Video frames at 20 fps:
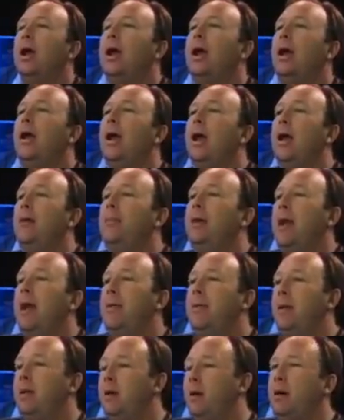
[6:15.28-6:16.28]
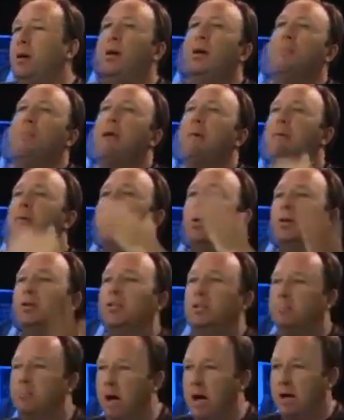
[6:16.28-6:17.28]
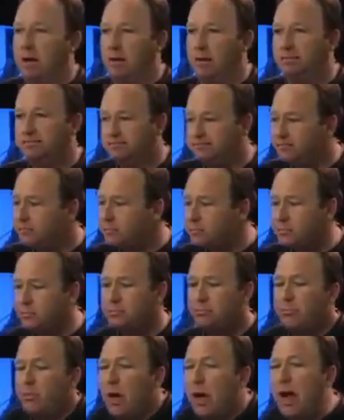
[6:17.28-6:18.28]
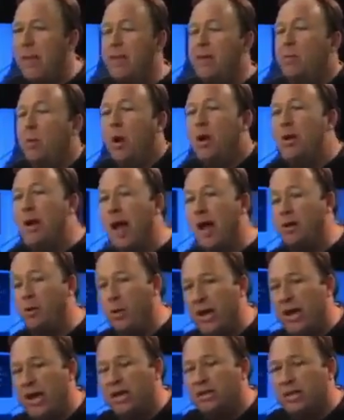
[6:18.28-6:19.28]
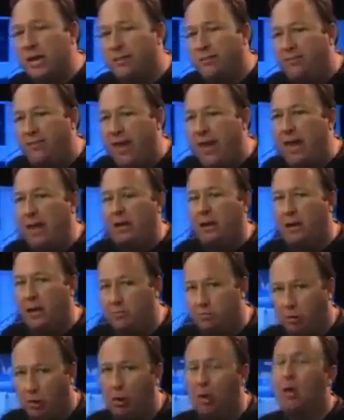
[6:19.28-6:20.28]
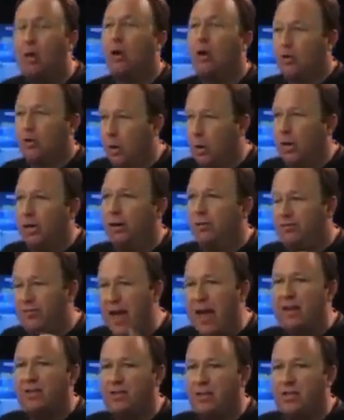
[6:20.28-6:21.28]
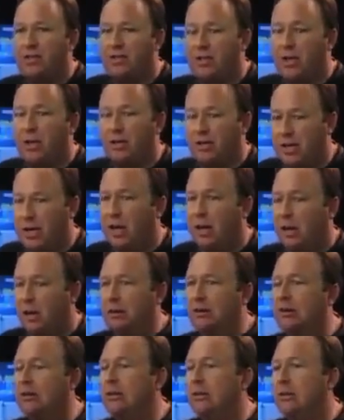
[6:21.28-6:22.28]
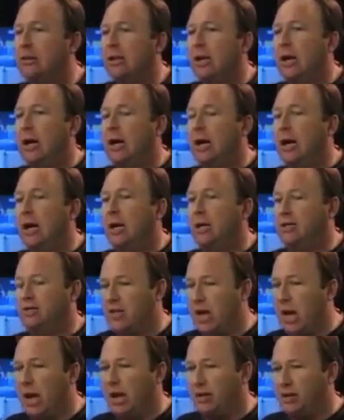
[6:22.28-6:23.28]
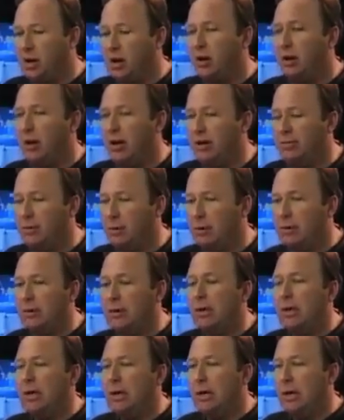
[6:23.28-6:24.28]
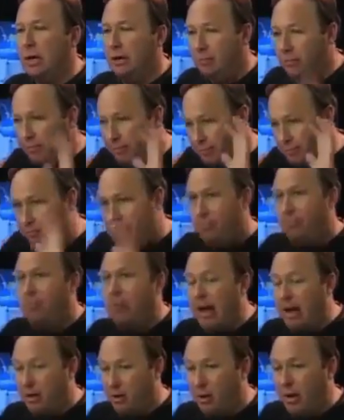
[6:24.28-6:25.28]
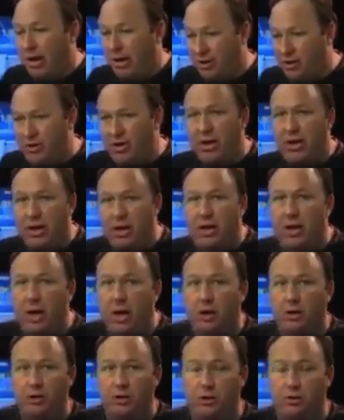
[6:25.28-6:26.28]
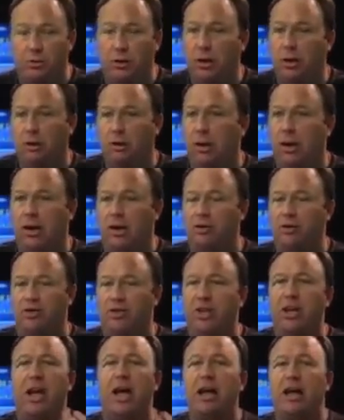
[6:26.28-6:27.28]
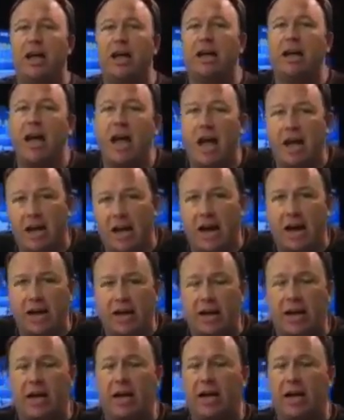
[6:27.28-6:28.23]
and then, or maybe once a month. And then one night a week as a fake liberal who's really a fascistic killer, selling total evil. I could do it like a CNN host, like a CIA guy, like,